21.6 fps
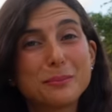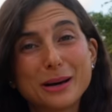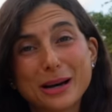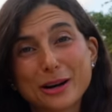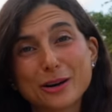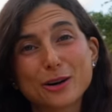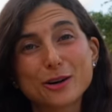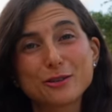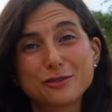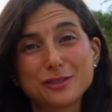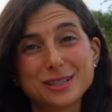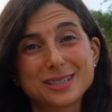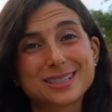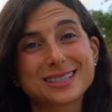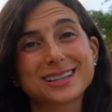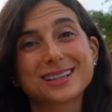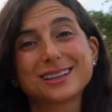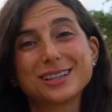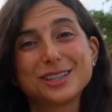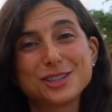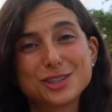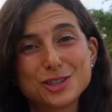better
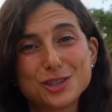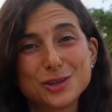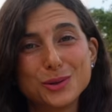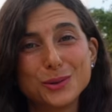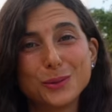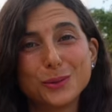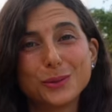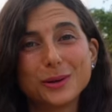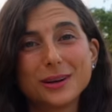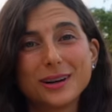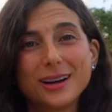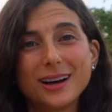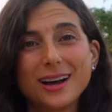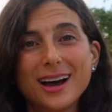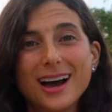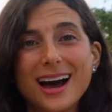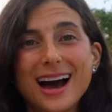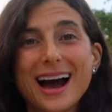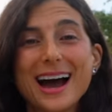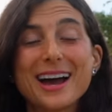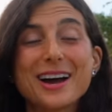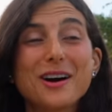physically too.
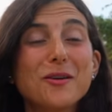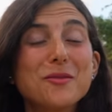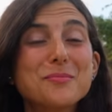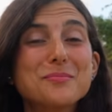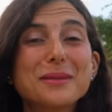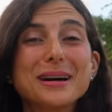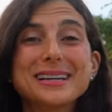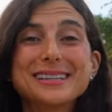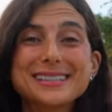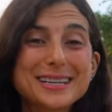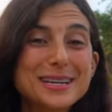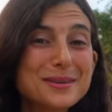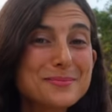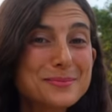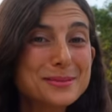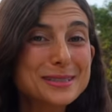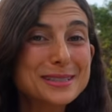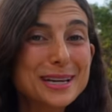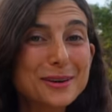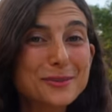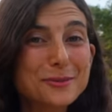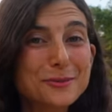I hope my
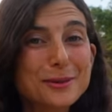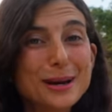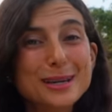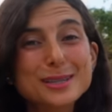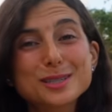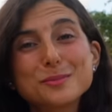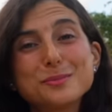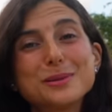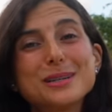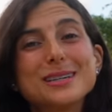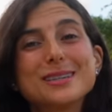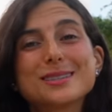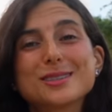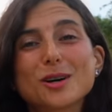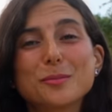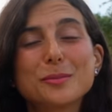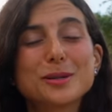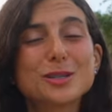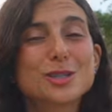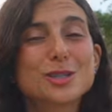tips and recipes I'll be